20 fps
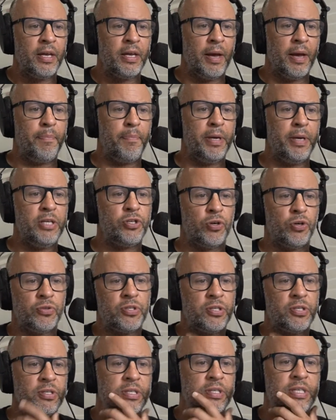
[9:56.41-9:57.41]
And B
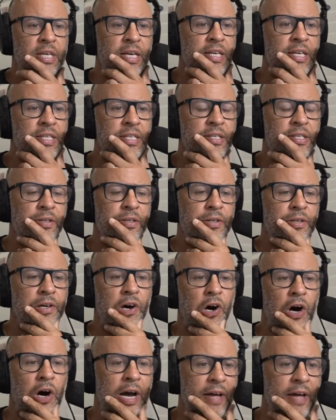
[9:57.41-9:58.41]
Johnson says,
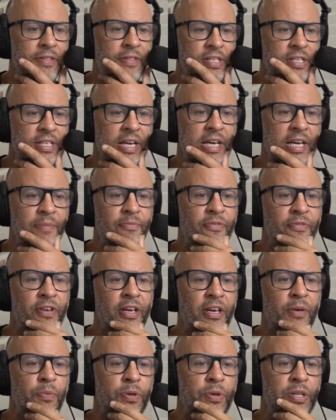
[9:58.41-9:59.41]
I had the same
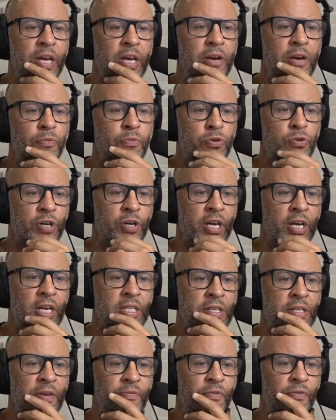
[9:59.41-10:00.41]
fear with Yair
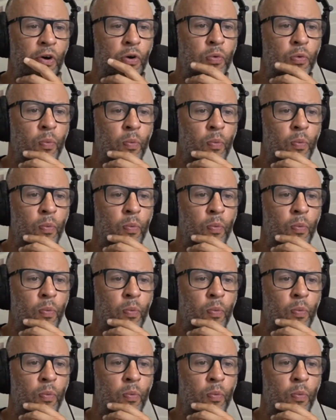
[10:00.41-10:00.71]
Rodriguez, and Volk